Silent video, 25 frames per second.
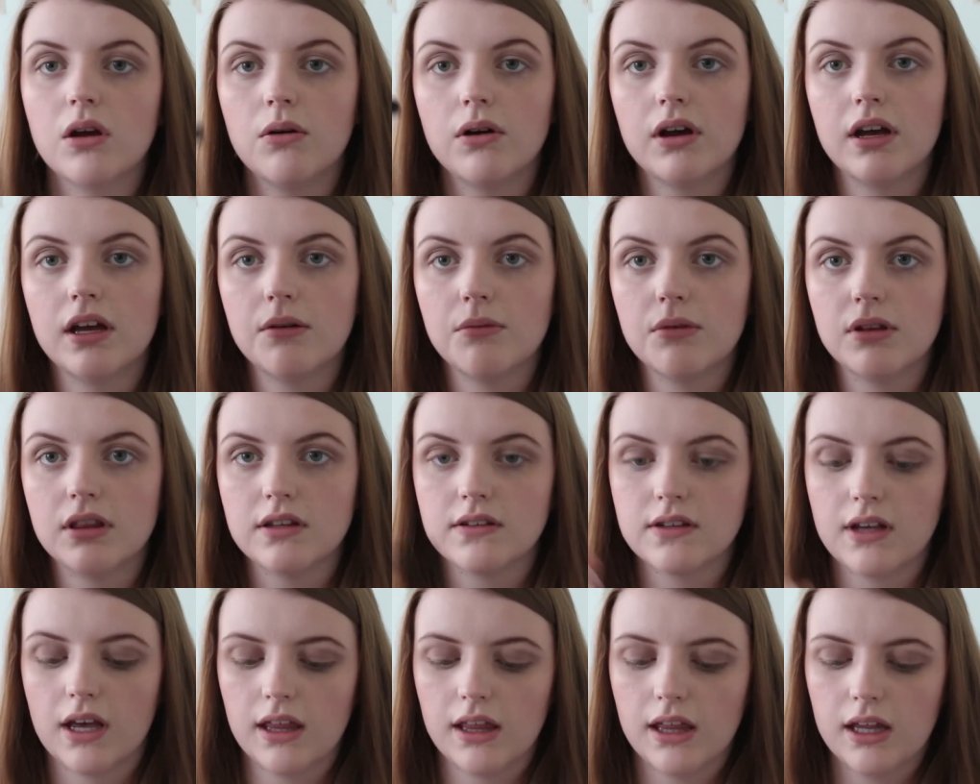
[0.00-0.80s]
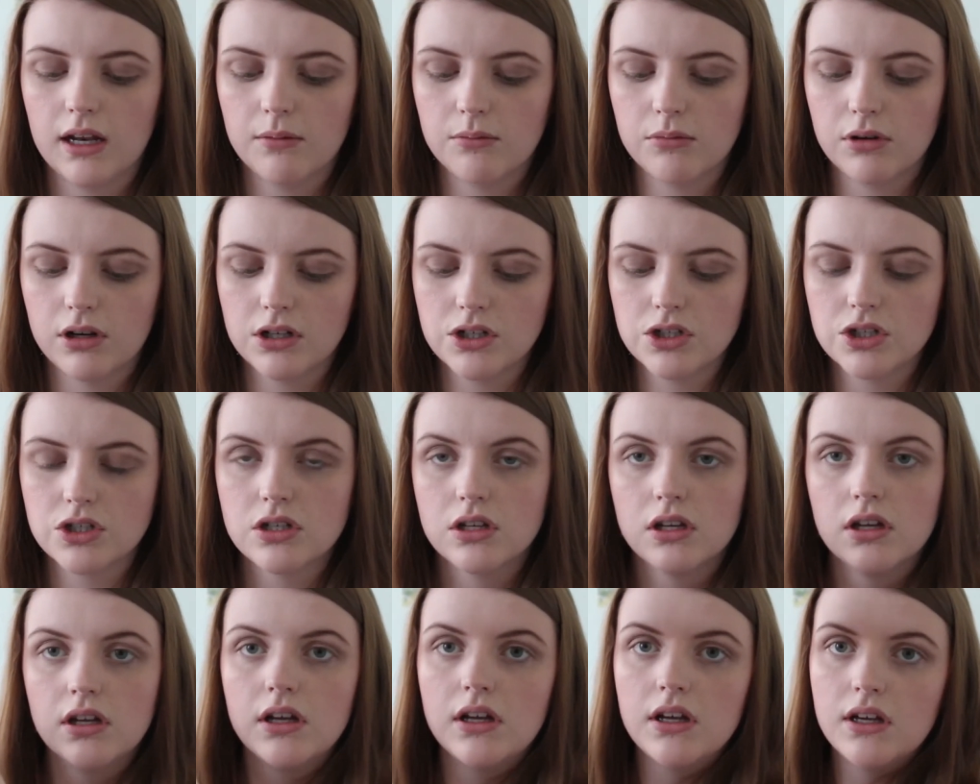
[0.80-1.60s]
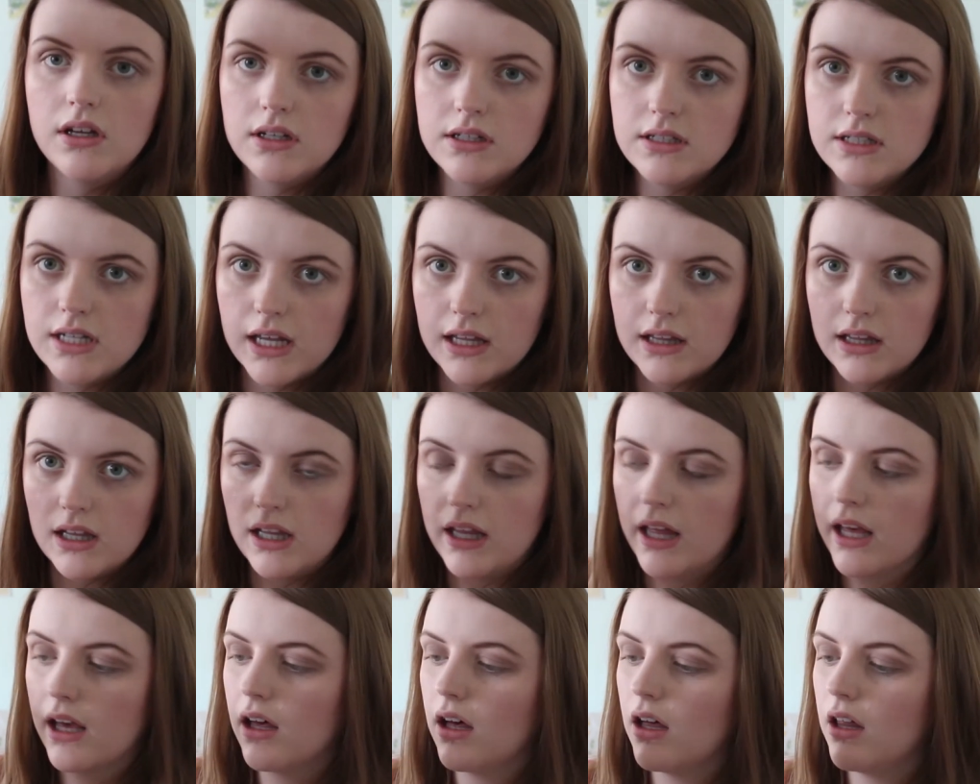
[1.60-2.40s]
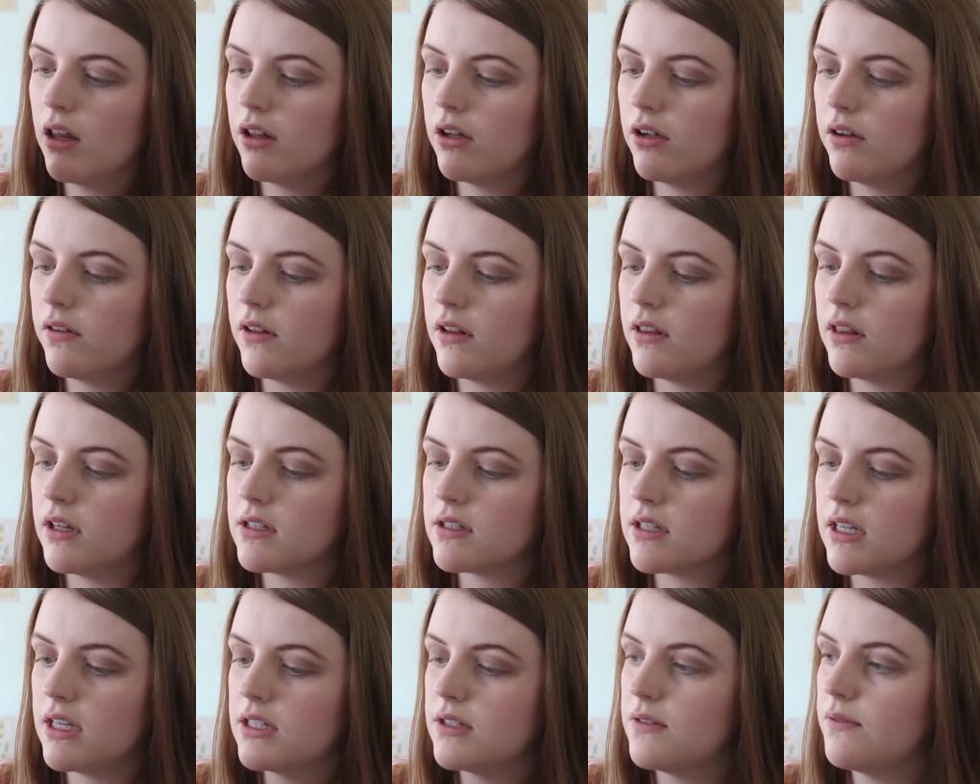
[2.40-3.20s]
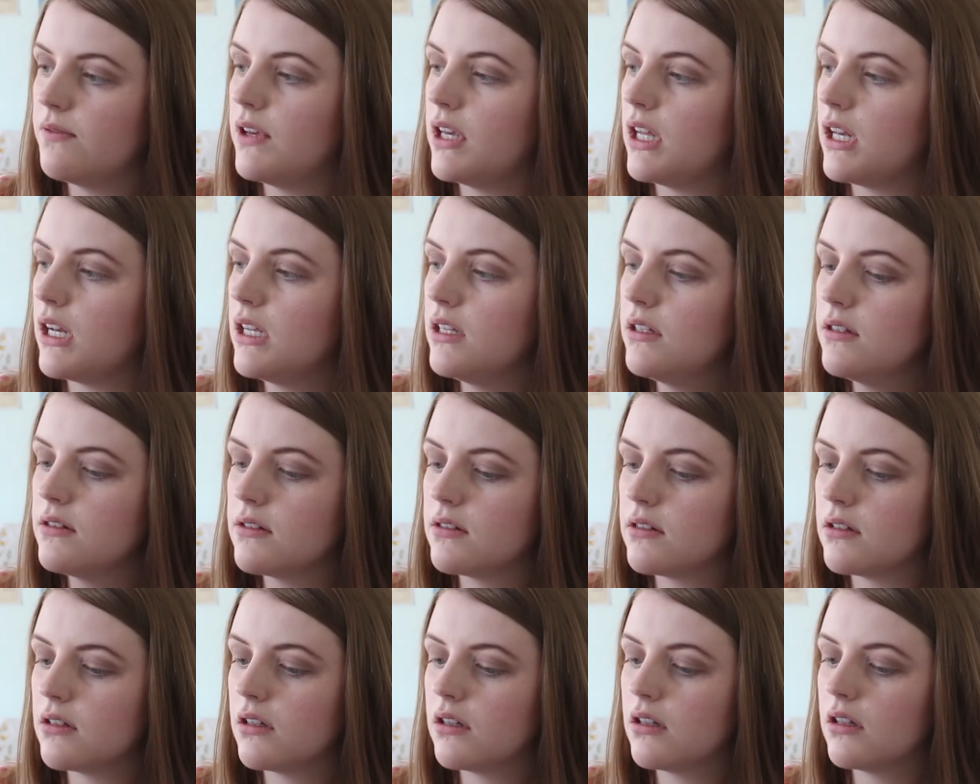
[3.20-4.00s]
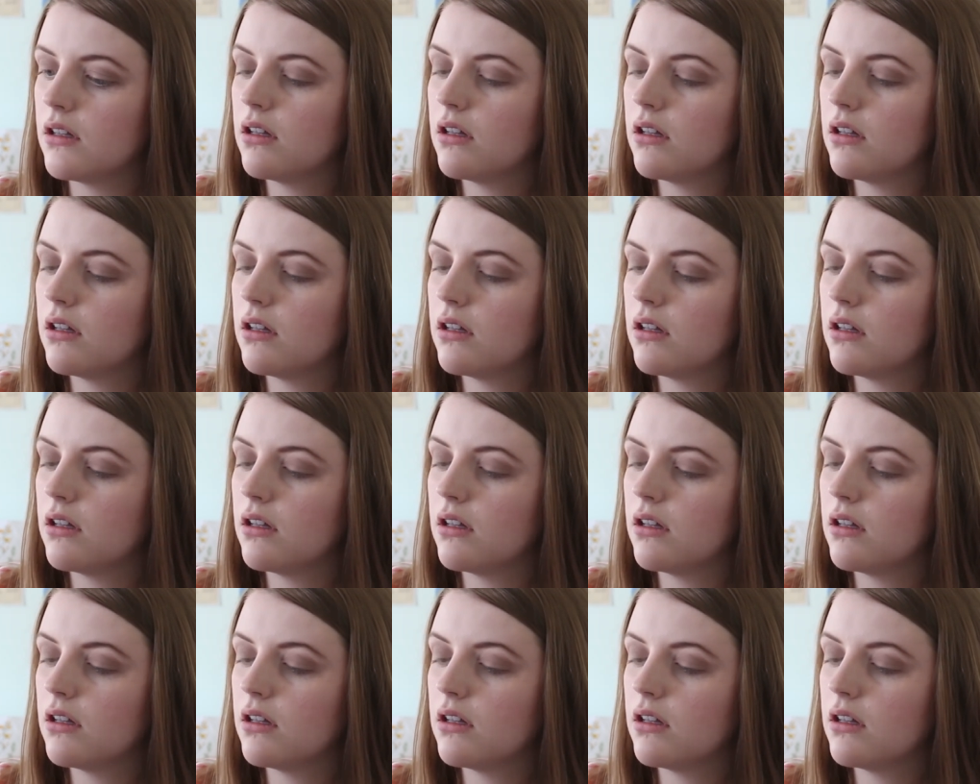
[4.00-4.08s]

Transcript: go in with this highlighting brush, take the light color, in this case Venus,